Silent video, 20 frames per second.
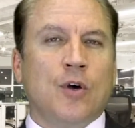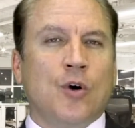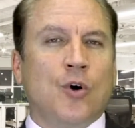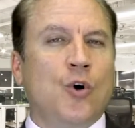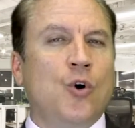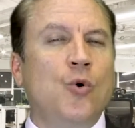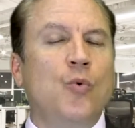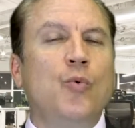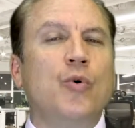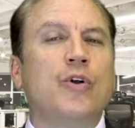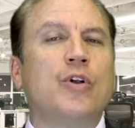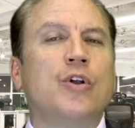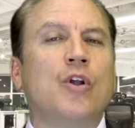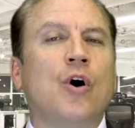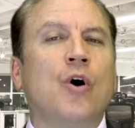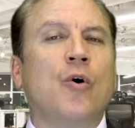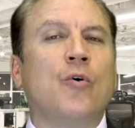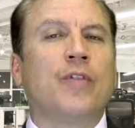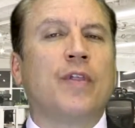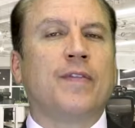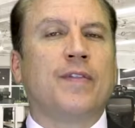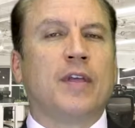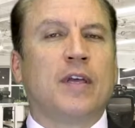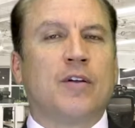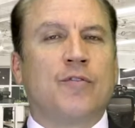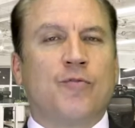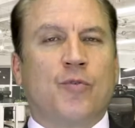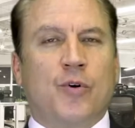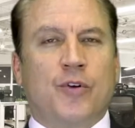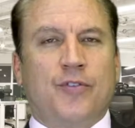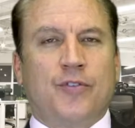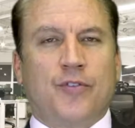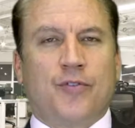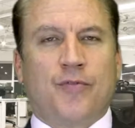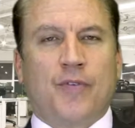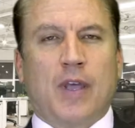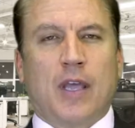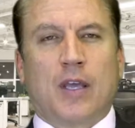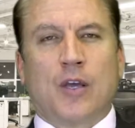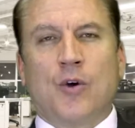Who would know that the invoice is
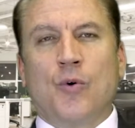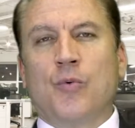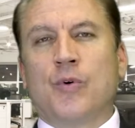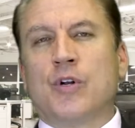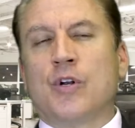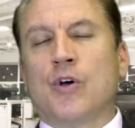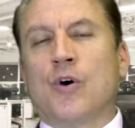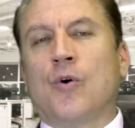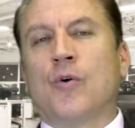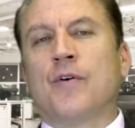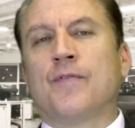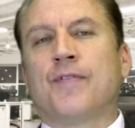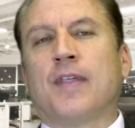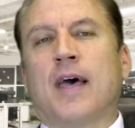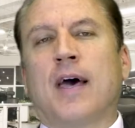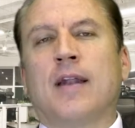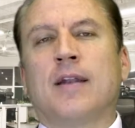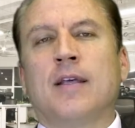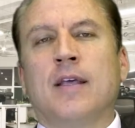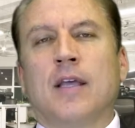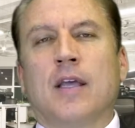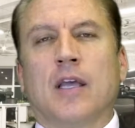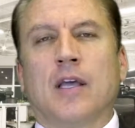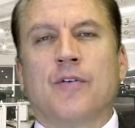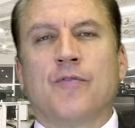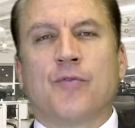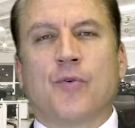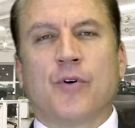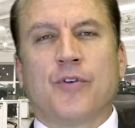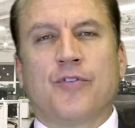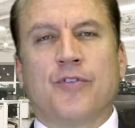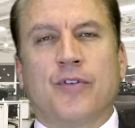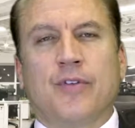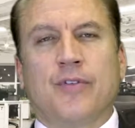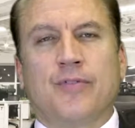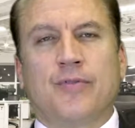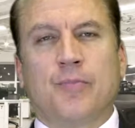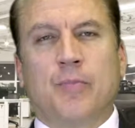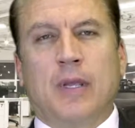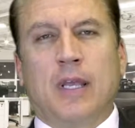fake? Who would know if that invoice
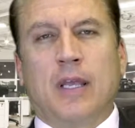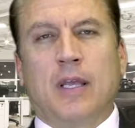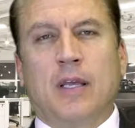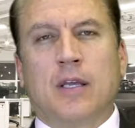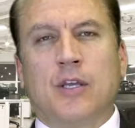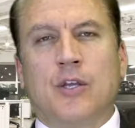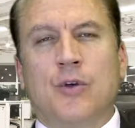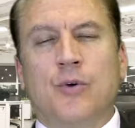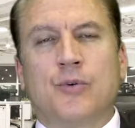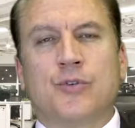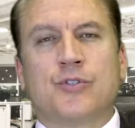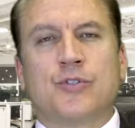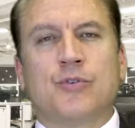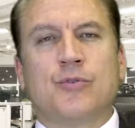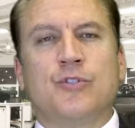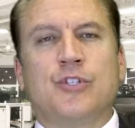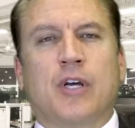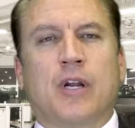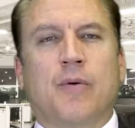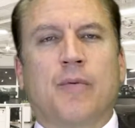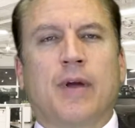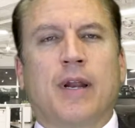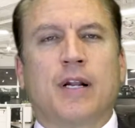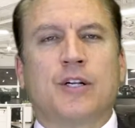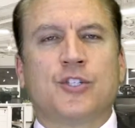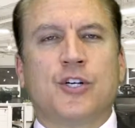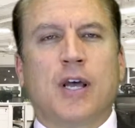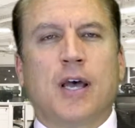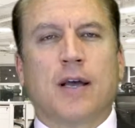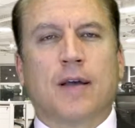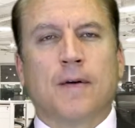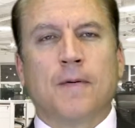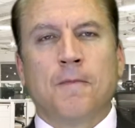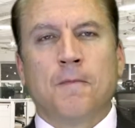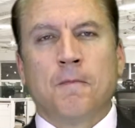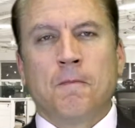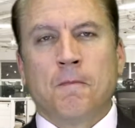is being used to generate a check?